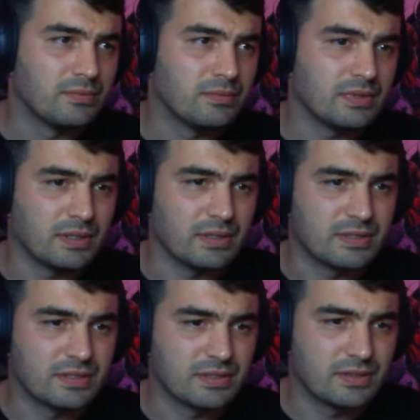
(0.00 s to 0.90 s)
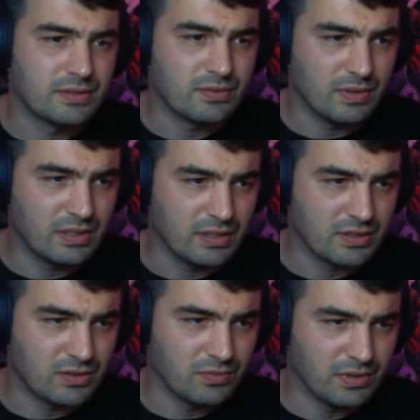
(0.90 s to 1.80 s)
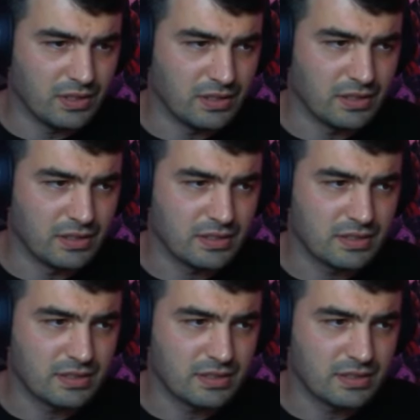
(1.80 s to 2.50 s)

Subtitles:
What else? What else do we need in this